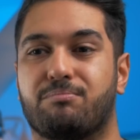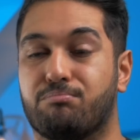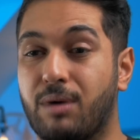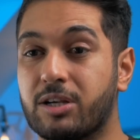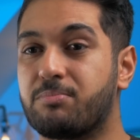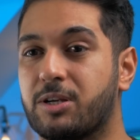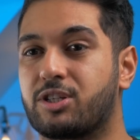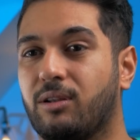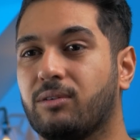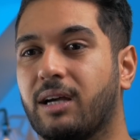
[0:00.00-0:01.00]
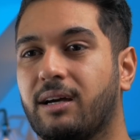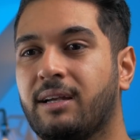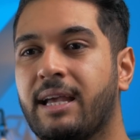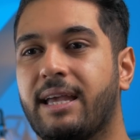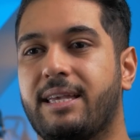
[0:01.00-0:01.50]
much, much longer.
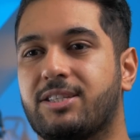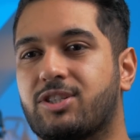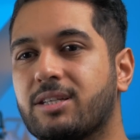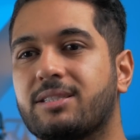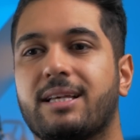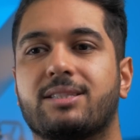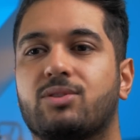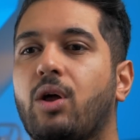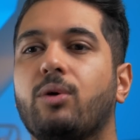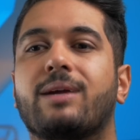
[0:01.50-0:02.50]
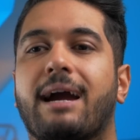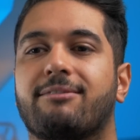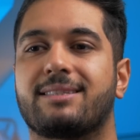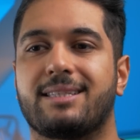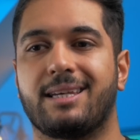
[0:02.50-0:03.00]
It's just there's no
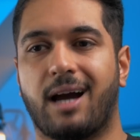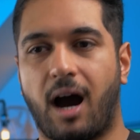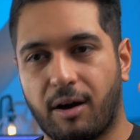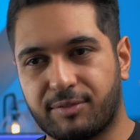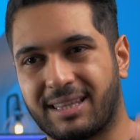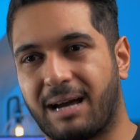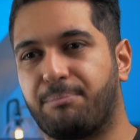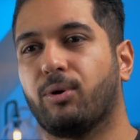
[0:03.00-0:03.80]
guarantee after that